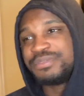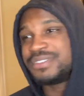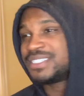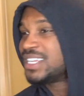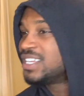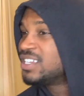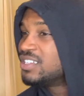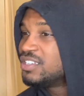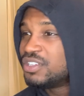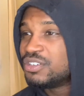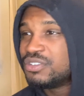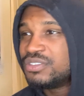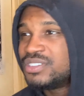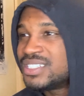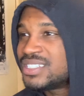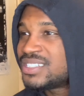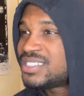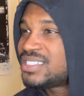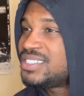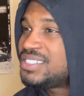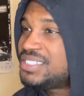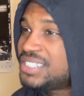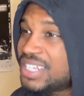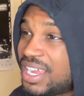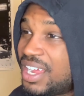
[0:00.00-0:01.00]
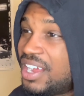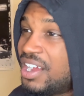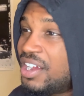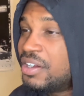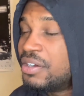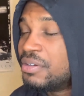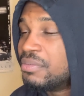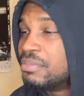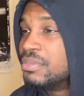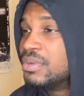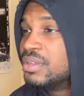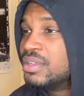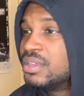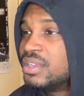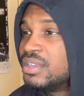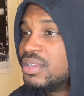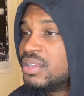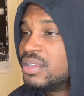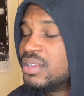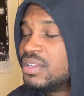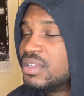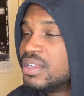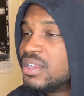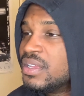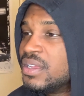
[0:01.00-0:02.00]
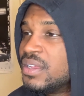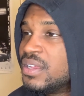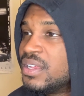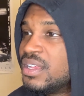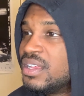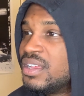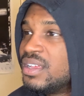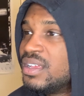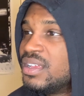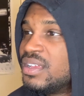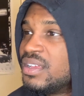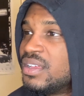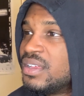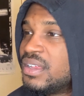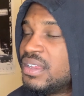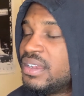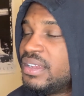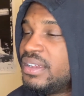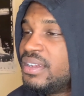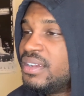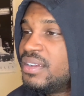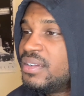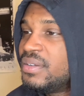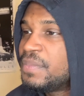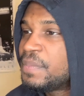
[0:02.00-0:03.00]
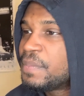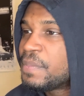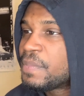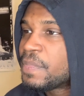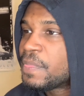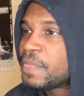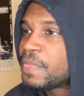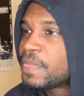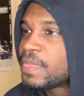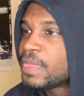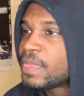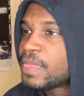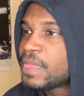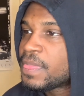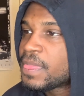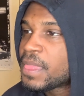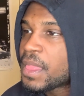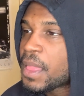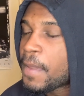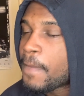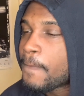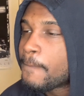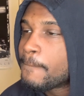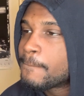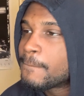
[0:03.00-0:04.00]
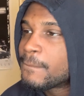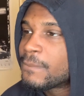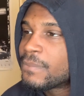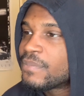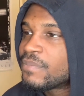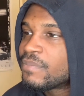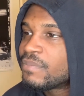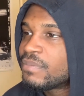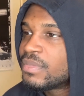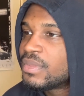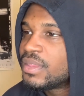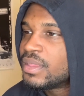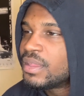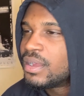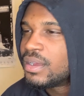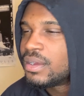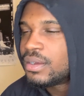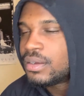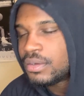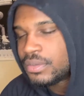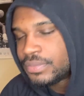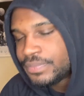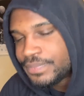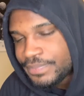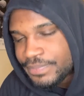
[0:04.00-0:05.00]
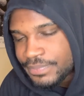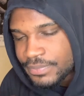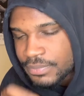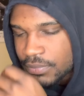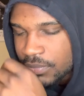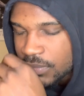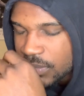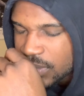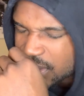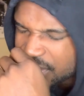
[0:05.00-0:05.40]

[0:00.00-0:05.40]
last year, an employee for Homes for Our Troops drove from Alabama to Texas to investigate.